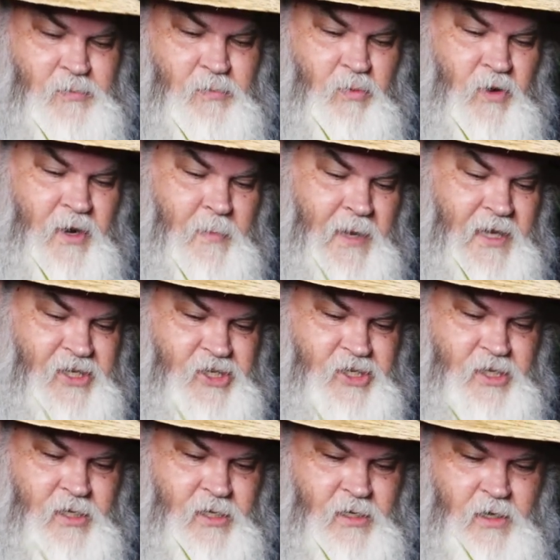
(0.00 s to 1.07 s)
pretty
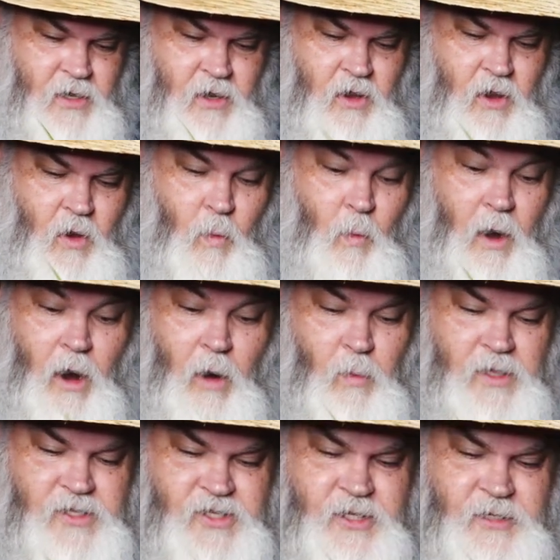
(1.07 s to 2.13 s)
much where I
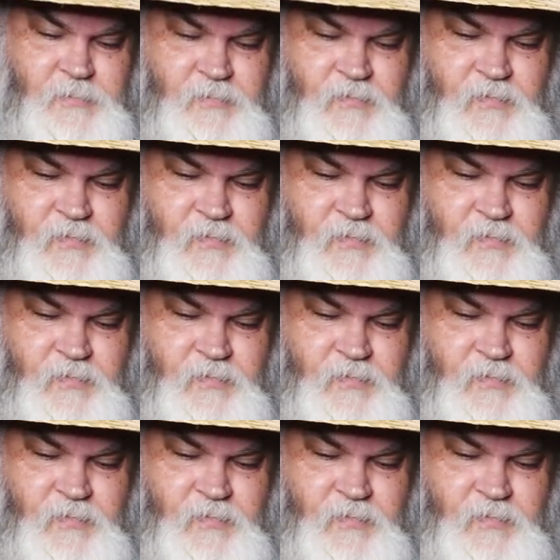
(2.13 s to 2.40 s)
want it.